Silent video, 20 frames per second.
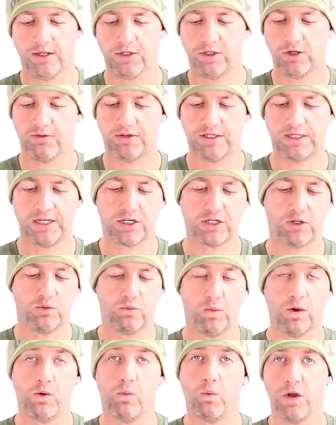
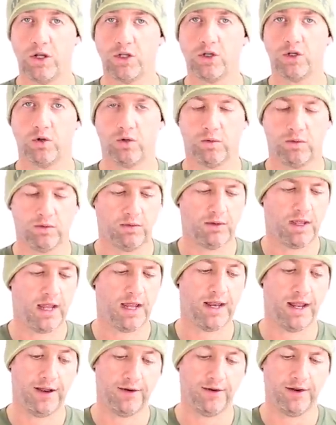jurisdiction, we're one joule
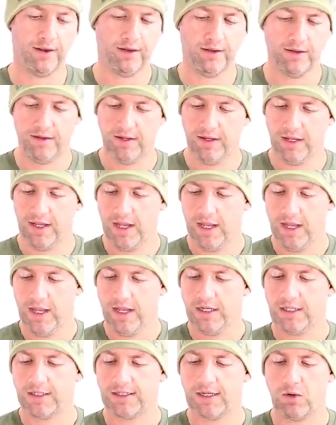and under,
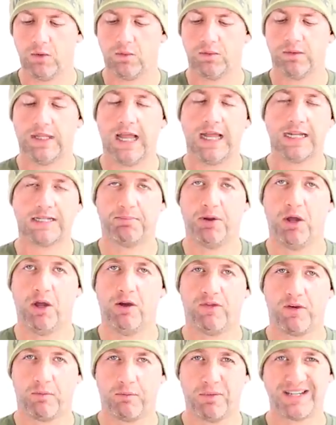so that's
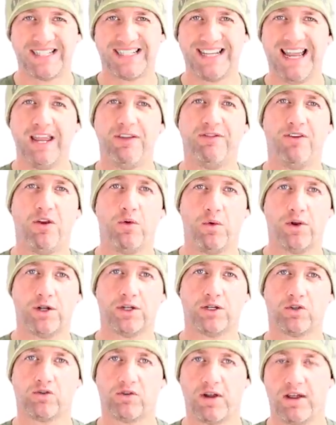perfect. But say if I
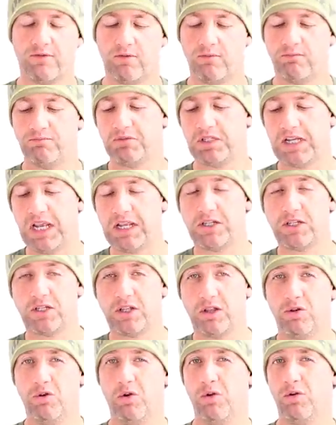wanted to travel, say,
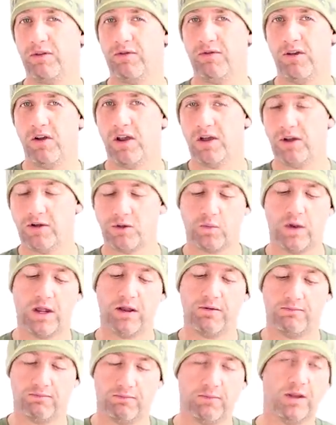to the north of Ireland,
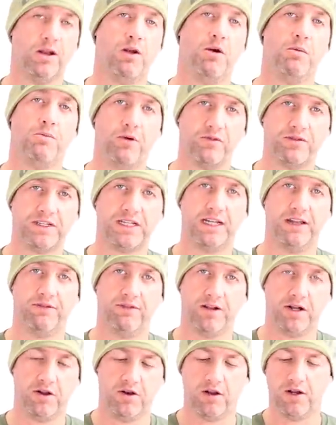where, you know, I'm obviously
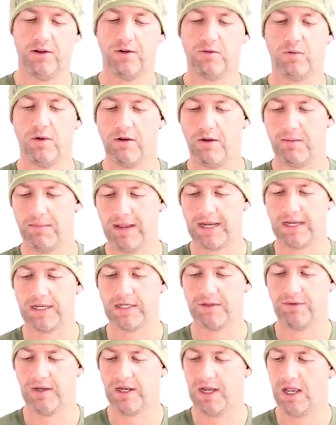living in Ireland where I make
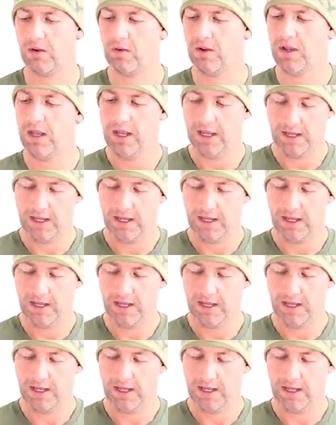this video,